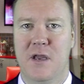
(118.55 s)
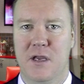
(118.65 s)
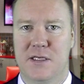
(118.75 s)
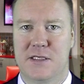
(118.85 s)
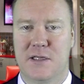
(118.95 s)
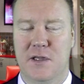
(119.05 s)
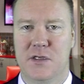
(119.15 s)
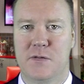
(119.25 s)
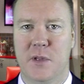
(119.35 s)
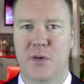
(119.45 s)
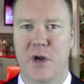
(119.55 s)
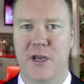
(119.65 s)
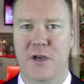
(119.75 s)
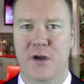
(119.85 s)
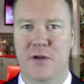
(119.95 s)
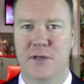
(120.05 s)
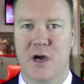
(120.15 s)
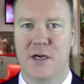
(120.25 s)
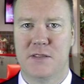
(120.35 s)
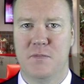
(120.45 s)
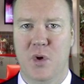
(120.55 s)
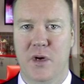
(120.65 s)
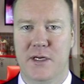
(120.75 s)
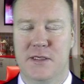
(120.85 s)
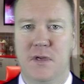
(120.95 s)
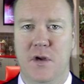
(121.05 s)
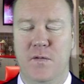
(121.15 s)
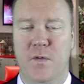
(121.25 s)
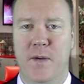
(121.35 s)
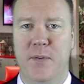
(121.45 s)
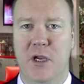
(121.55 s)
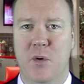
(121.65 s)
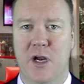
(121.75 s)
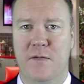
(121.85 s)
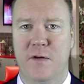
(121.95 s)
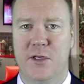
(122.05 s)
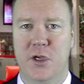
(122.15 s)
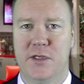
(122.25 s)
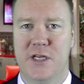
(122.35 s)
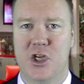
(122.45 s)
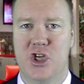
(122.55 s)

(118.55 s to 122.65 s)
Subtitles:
exclusively right here at Doc Sports. Your free pick winner for Tuesday,